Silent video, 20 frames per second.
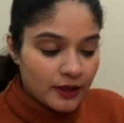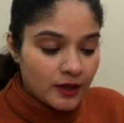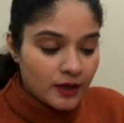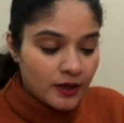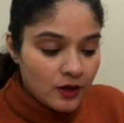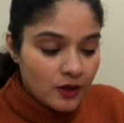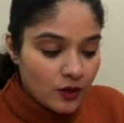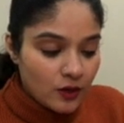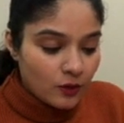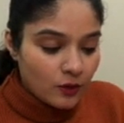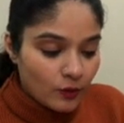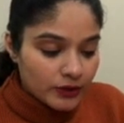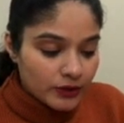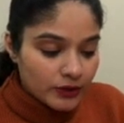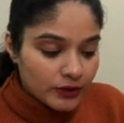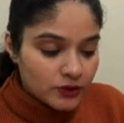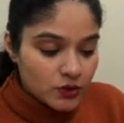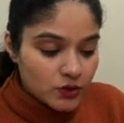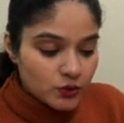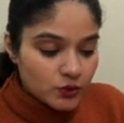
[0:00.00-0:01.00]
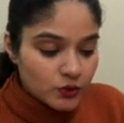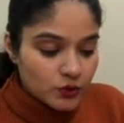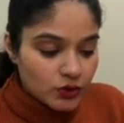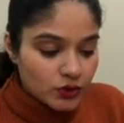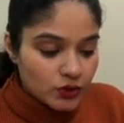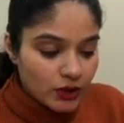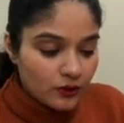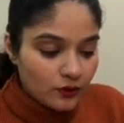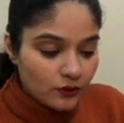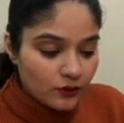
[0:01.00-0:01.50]
1, 2, 3,
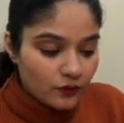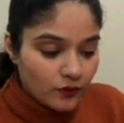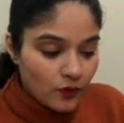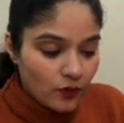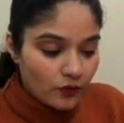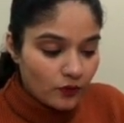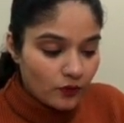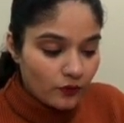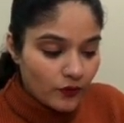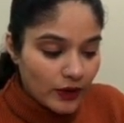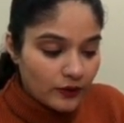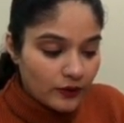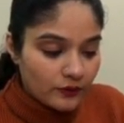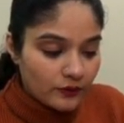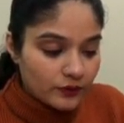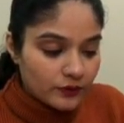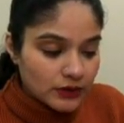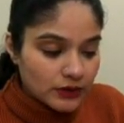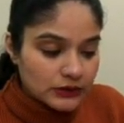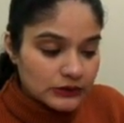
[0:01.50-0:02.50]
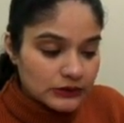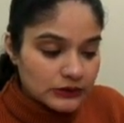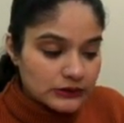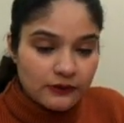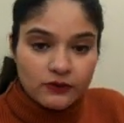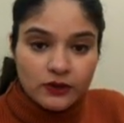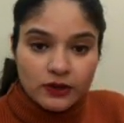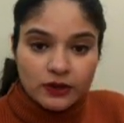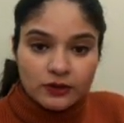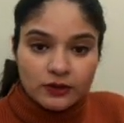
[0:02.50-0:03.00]
4, 5, 6, 7.
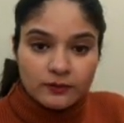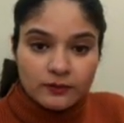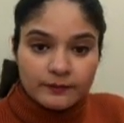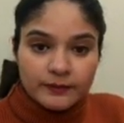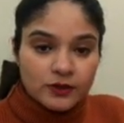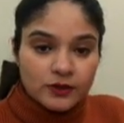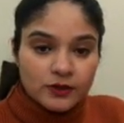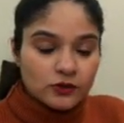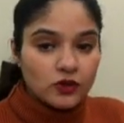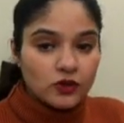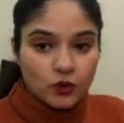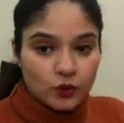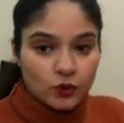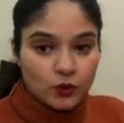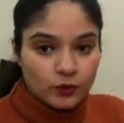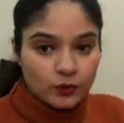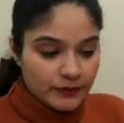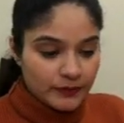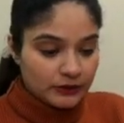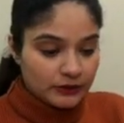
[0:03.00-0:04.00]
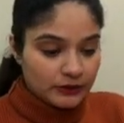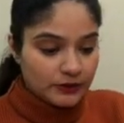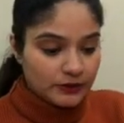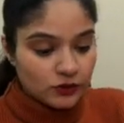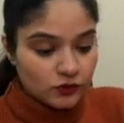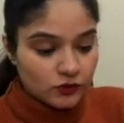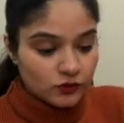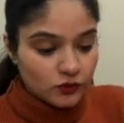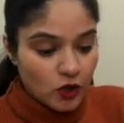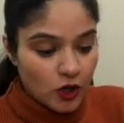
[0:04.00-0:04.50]
So no, this is
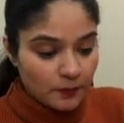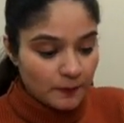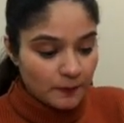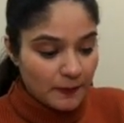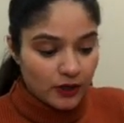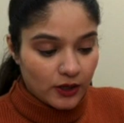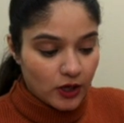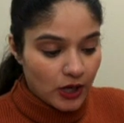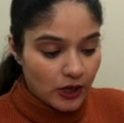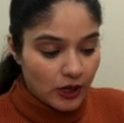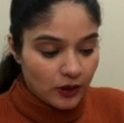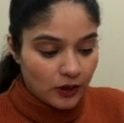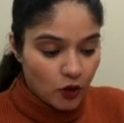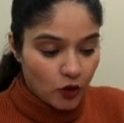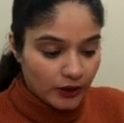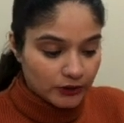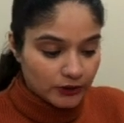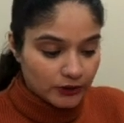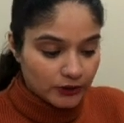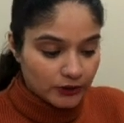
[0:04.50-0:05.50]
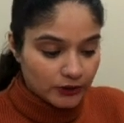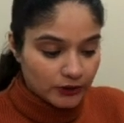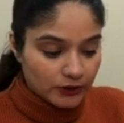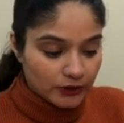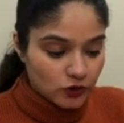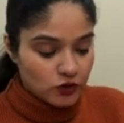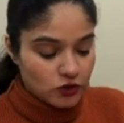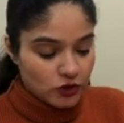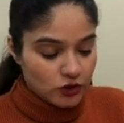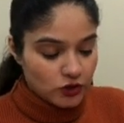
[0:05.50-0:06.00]
not my longest carbon
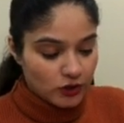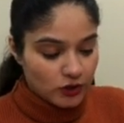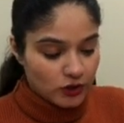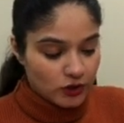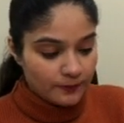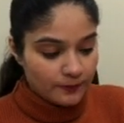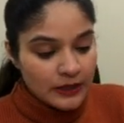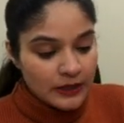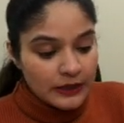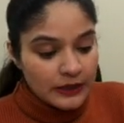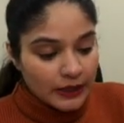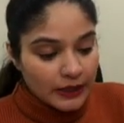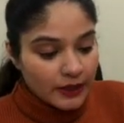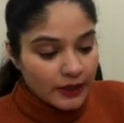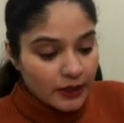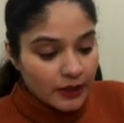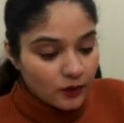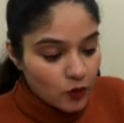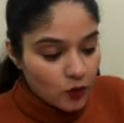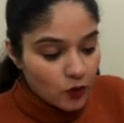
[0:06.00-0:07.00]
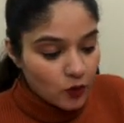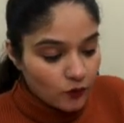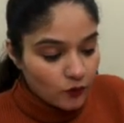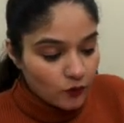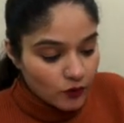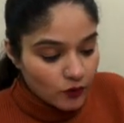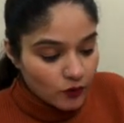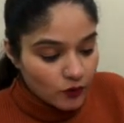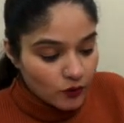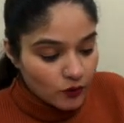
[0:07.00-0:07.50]
chain. Can I go from
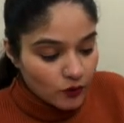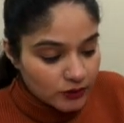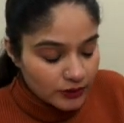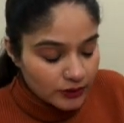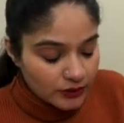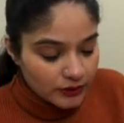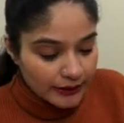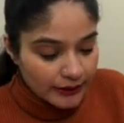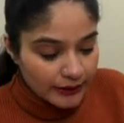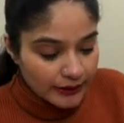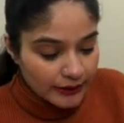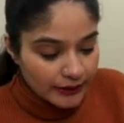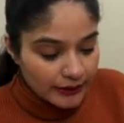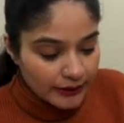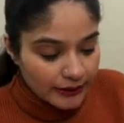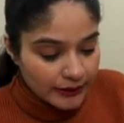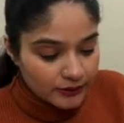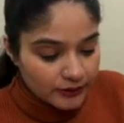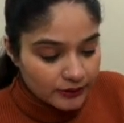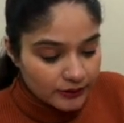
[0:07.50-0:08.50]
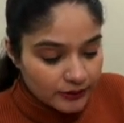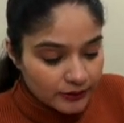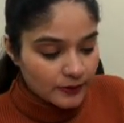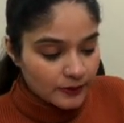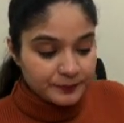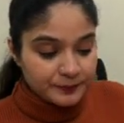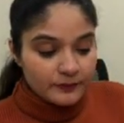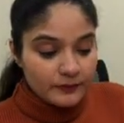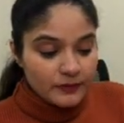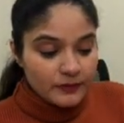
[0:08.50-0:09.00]
here like this?
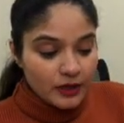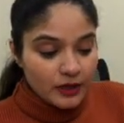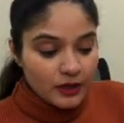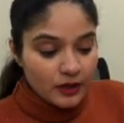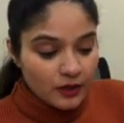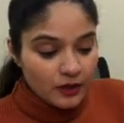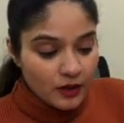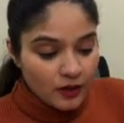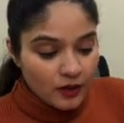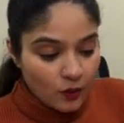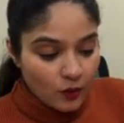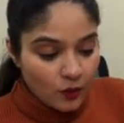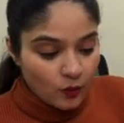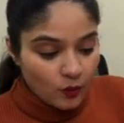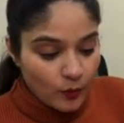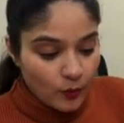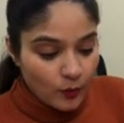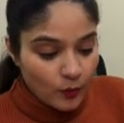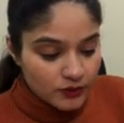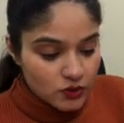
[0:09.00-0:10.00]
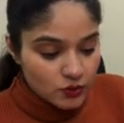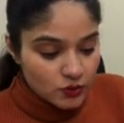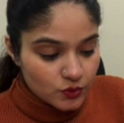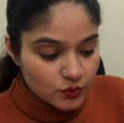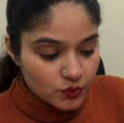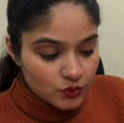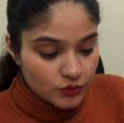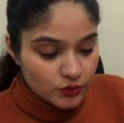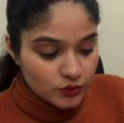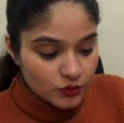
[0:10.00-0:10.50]
1, 2,
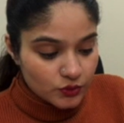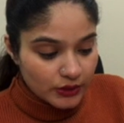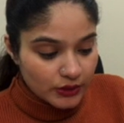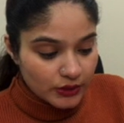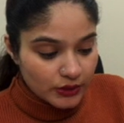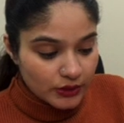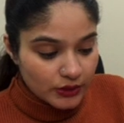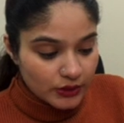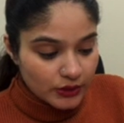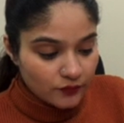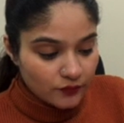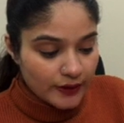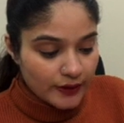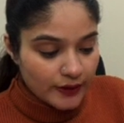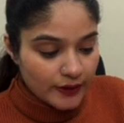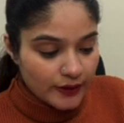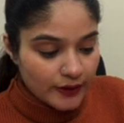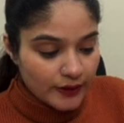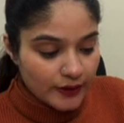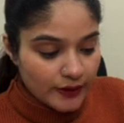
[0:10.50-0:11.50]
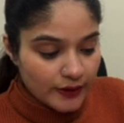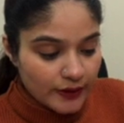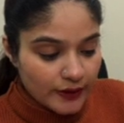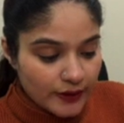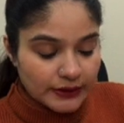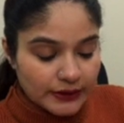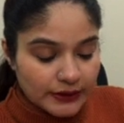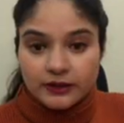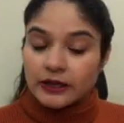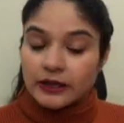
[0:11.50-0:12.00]
3, 4, 5, 6.
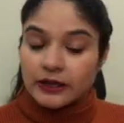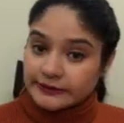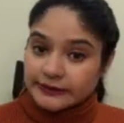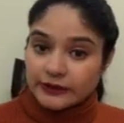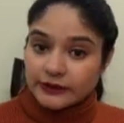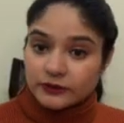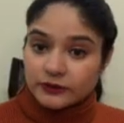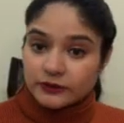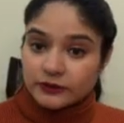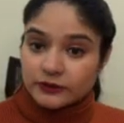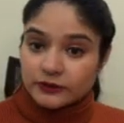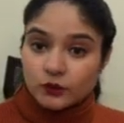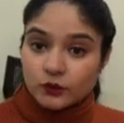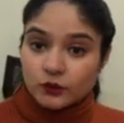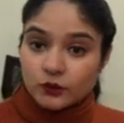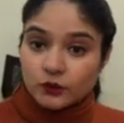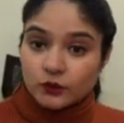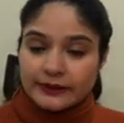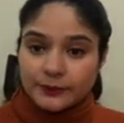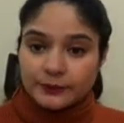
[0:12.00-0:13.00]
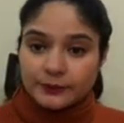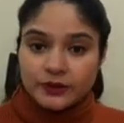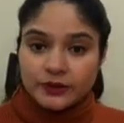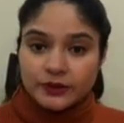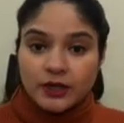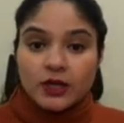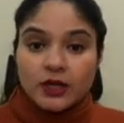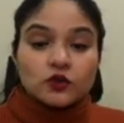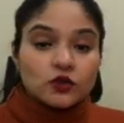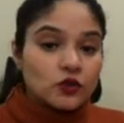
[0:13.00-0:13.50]
This has only 6 atoms.
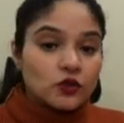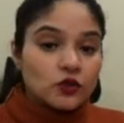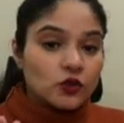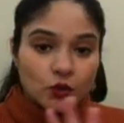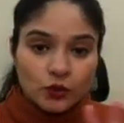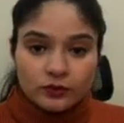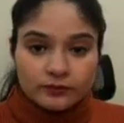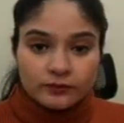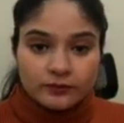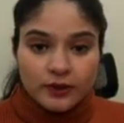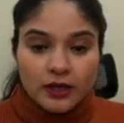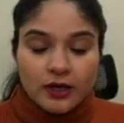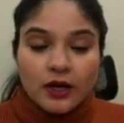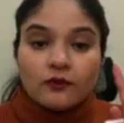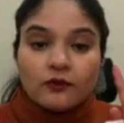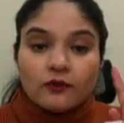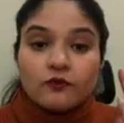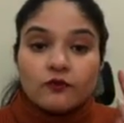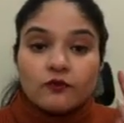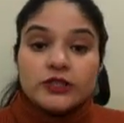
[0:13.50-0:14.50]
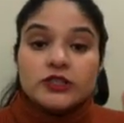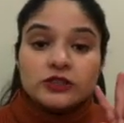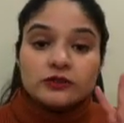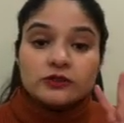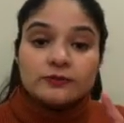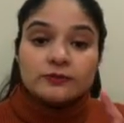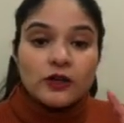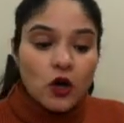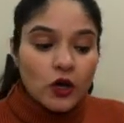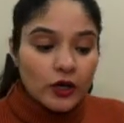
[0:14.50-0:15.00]
So no. Which is my
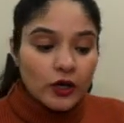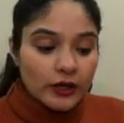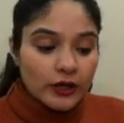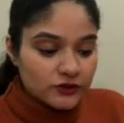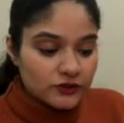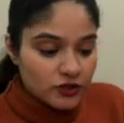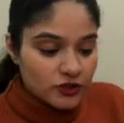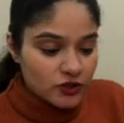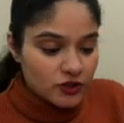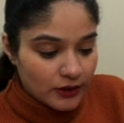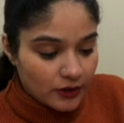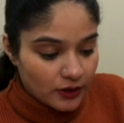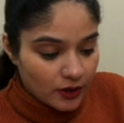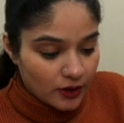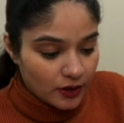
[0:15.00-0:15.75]
longest chain now?